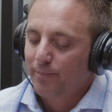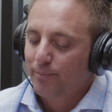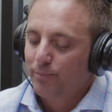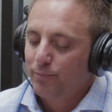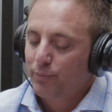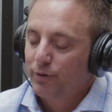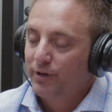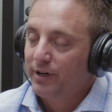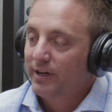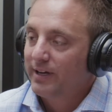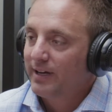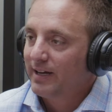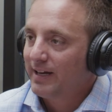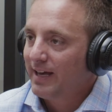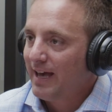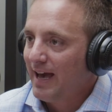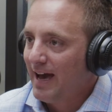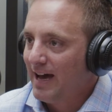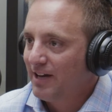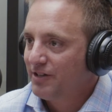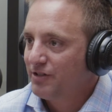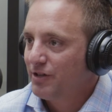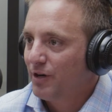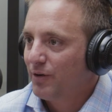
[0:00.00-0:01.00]
put in a
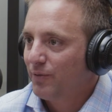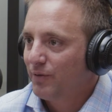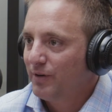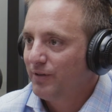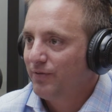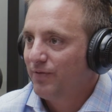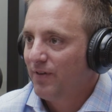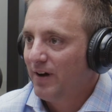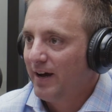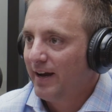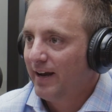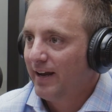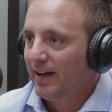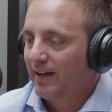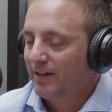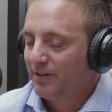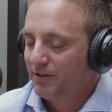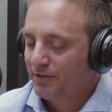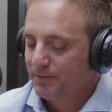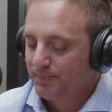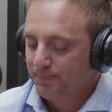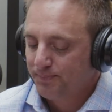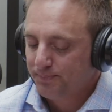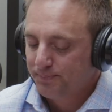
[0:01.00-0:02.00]
cash out
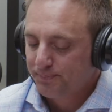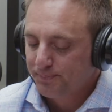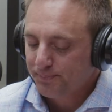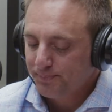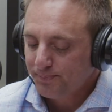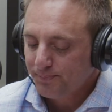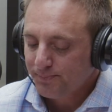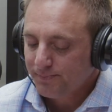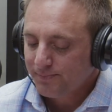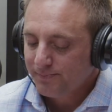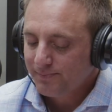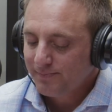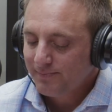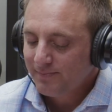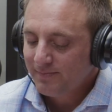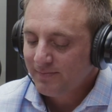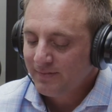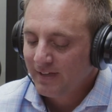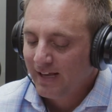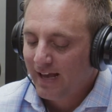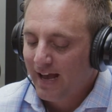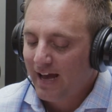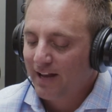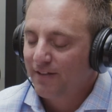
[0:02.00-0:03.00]
refinance
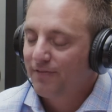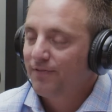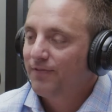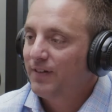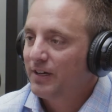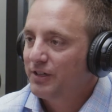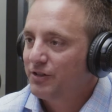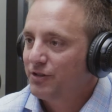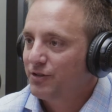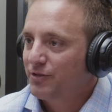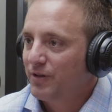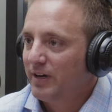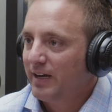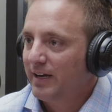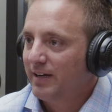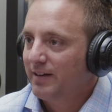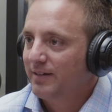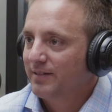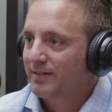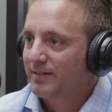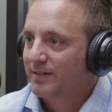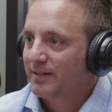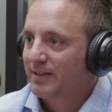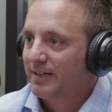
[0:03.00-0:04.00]
at a fixed
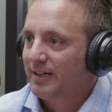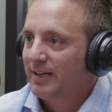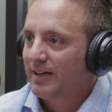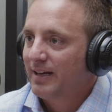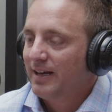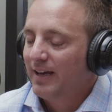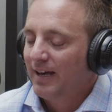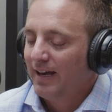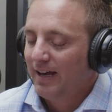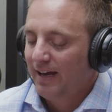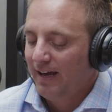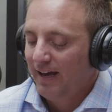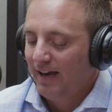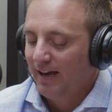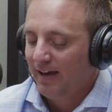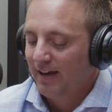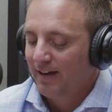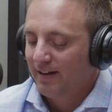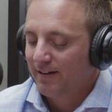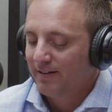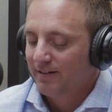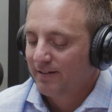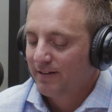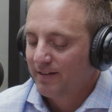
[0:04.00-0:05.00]
rate,
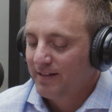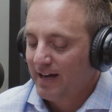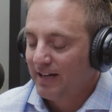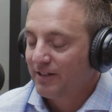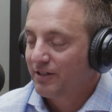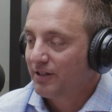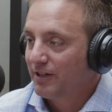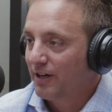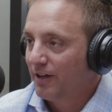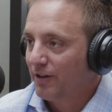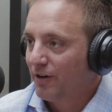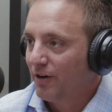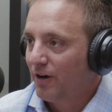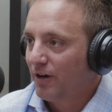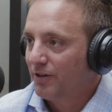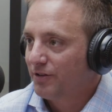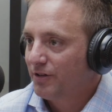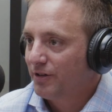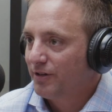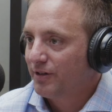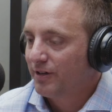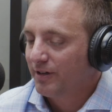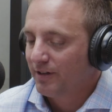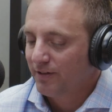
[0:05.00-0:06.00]
and that's the other
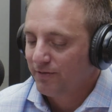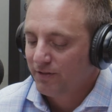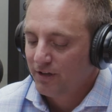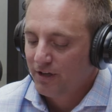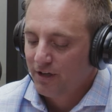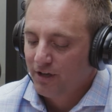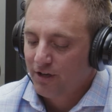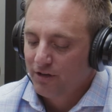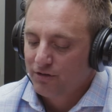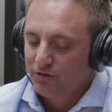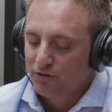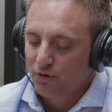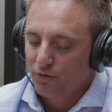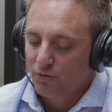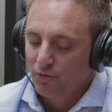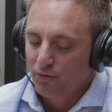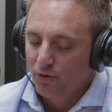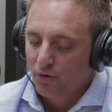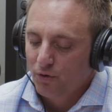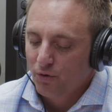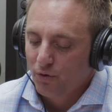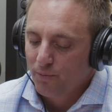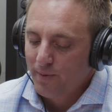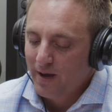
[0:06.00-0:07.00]
alternative. So
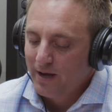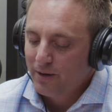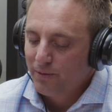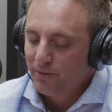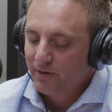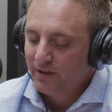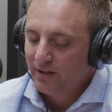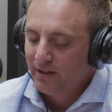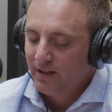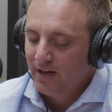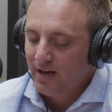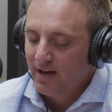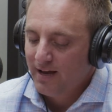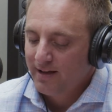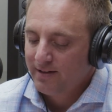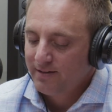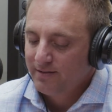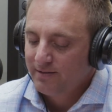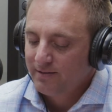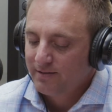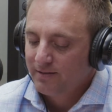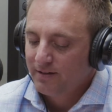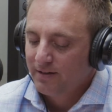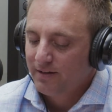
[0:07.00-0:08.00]
home equity
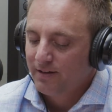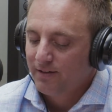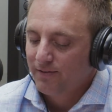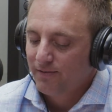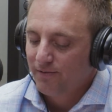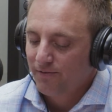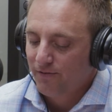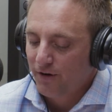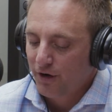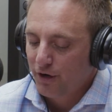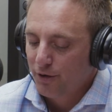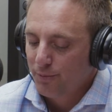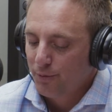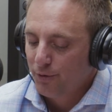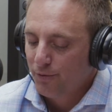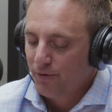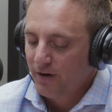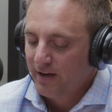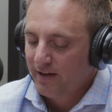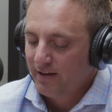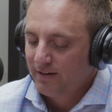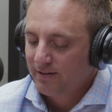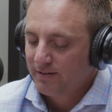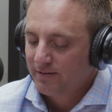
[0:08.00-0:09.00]
line, variable
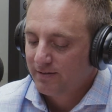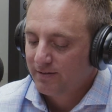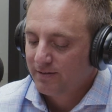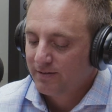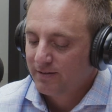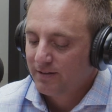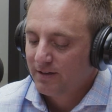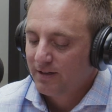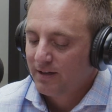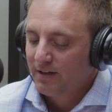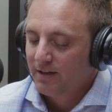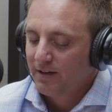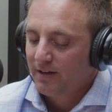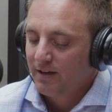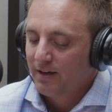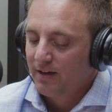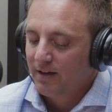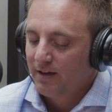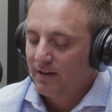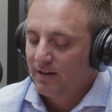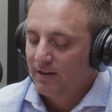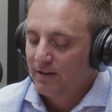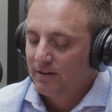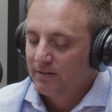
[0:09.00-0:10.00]
rate,
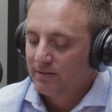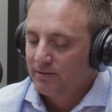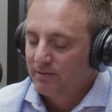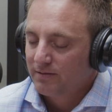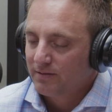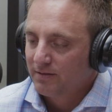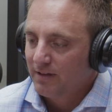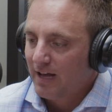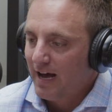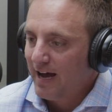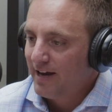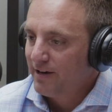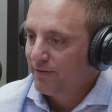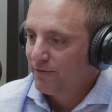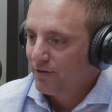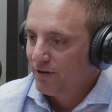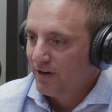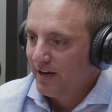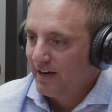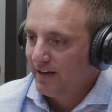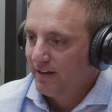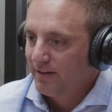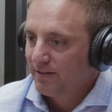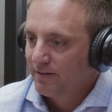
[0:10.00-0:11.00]
line of
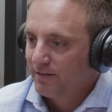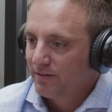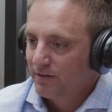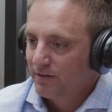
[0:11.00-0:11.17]
credit,